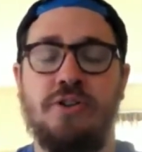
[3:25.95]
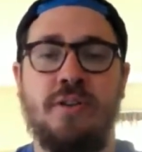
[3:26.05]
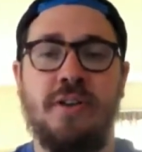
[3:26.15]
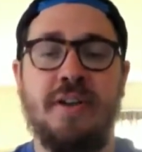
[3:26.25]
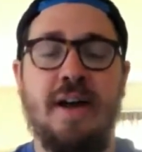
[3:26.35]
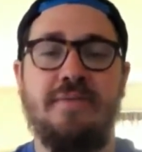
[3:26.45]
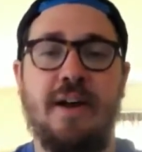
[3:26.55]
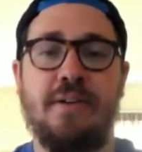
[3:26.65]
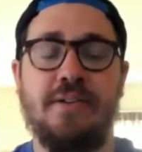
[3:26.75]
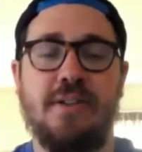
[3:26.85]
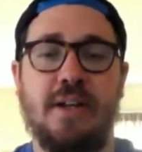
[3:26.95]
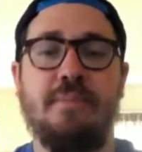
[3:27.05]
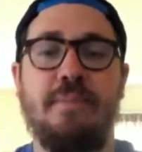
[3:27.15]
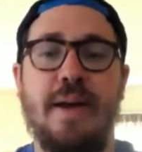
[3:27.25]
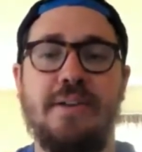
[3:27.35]
to, to dive down at
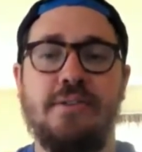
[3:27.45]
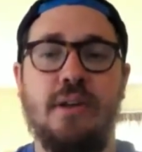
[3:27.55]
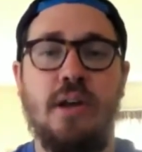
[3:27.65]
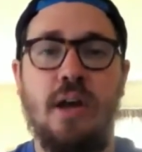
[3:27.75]
second base.